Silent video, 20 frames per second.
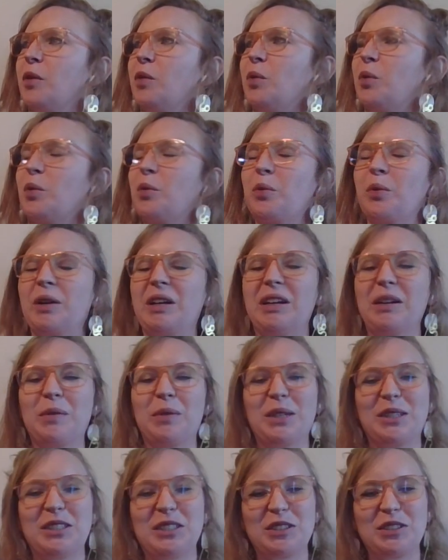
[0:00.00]

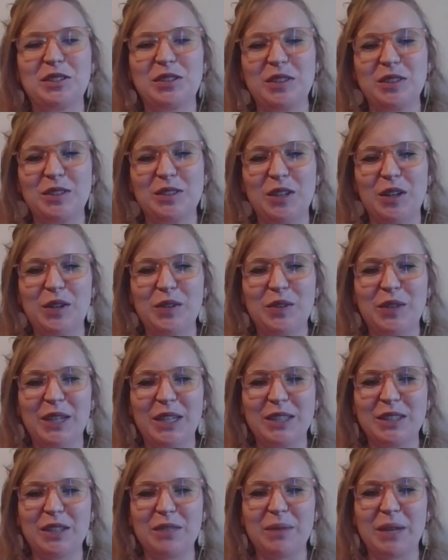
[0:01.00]
which is so
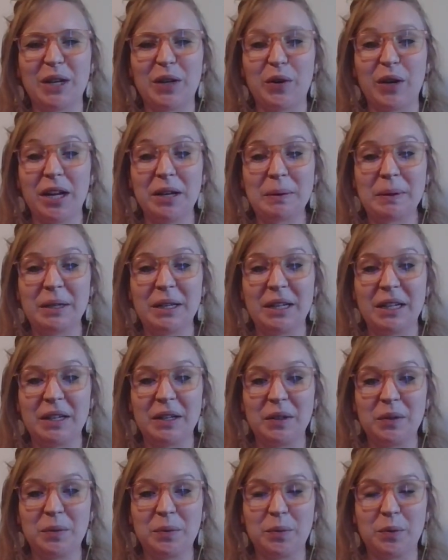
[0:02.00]
funny. So my
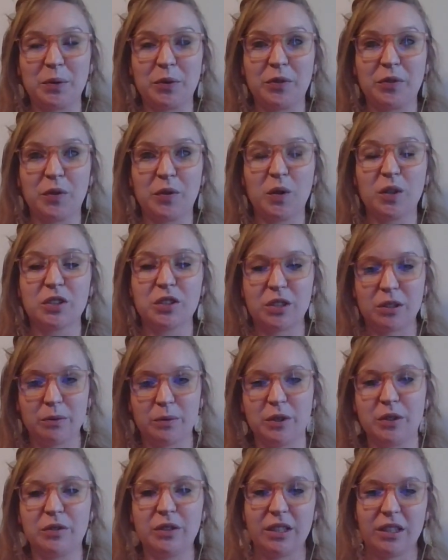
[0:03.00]
grandma, before she
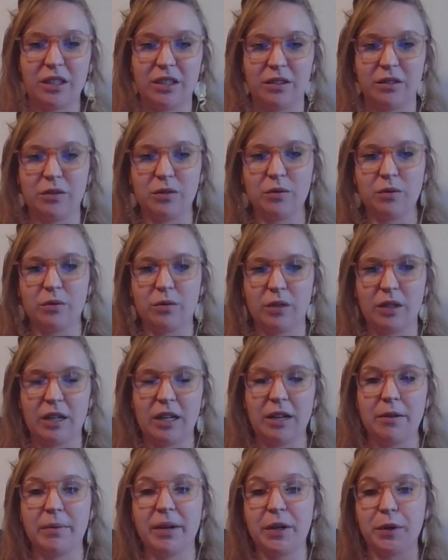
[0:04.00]
moved in,
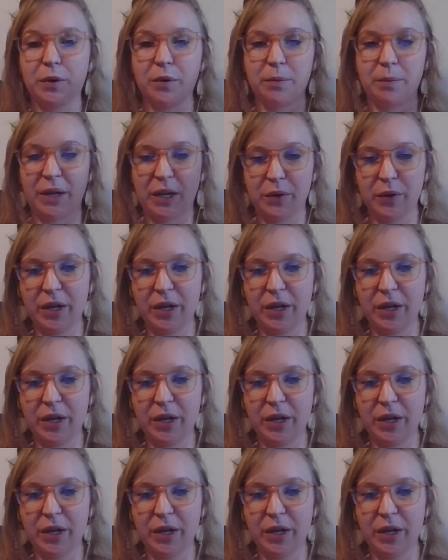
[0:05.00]
uh, my my